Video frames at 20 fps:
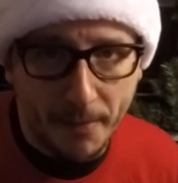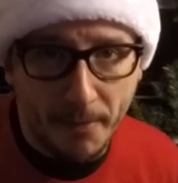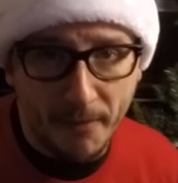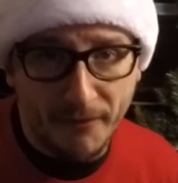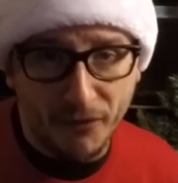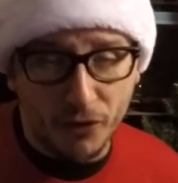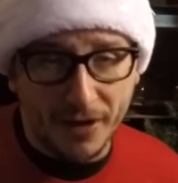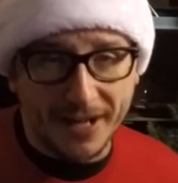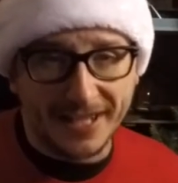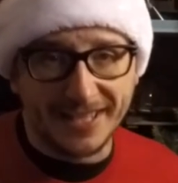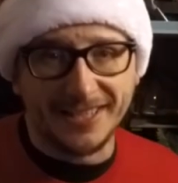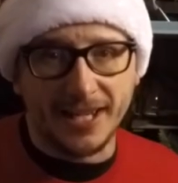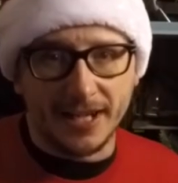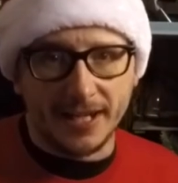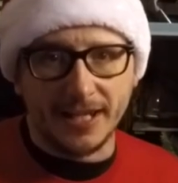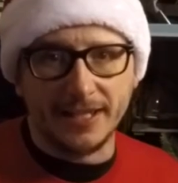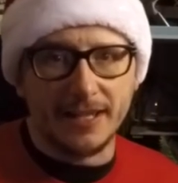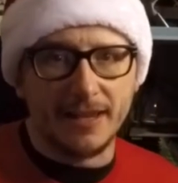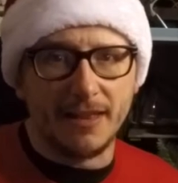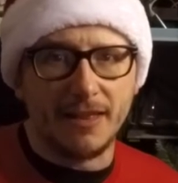But before we get
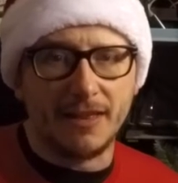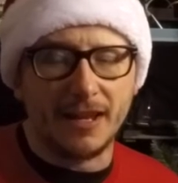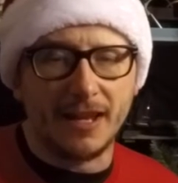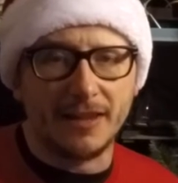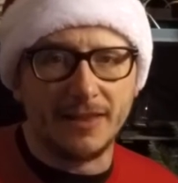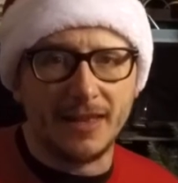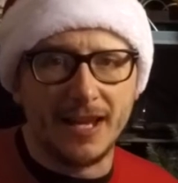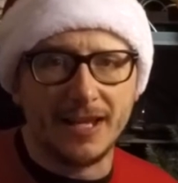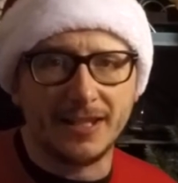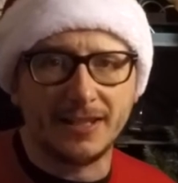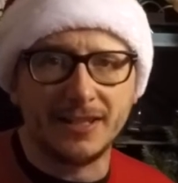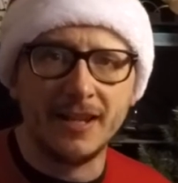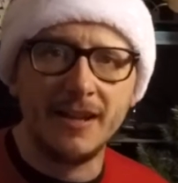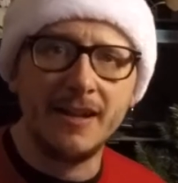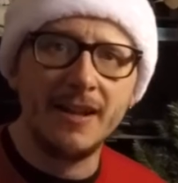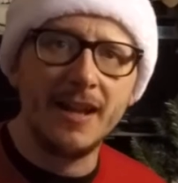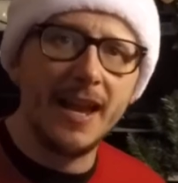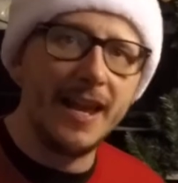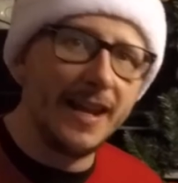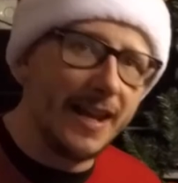stuck into the thick of things,
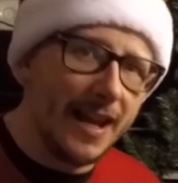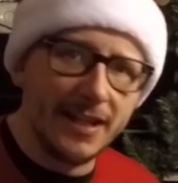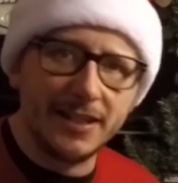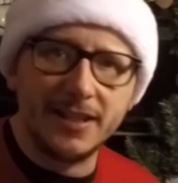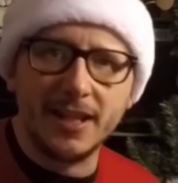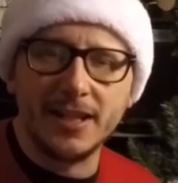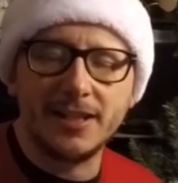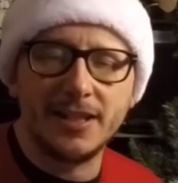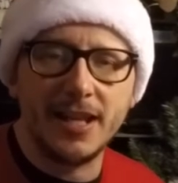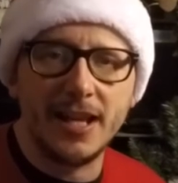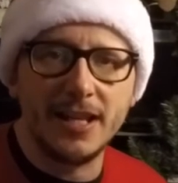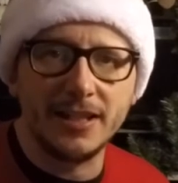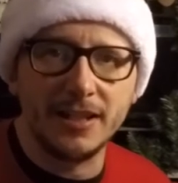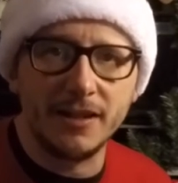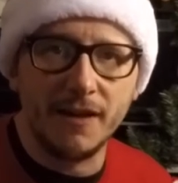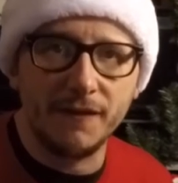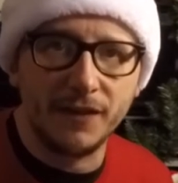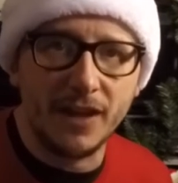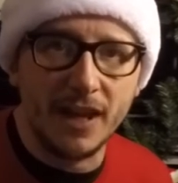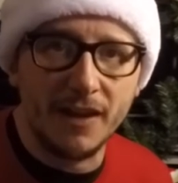it is the
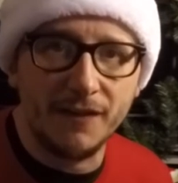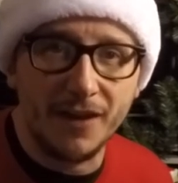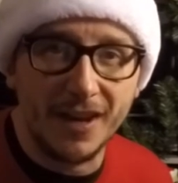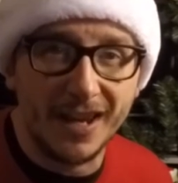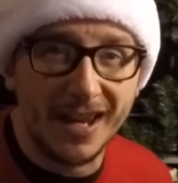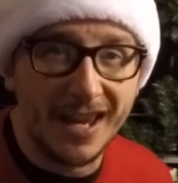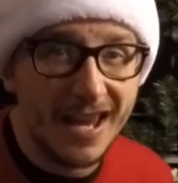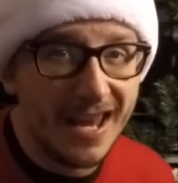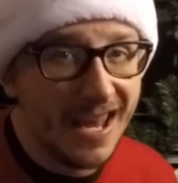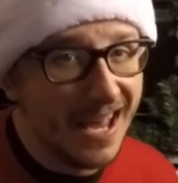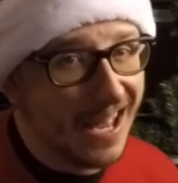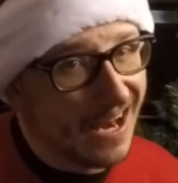season of giving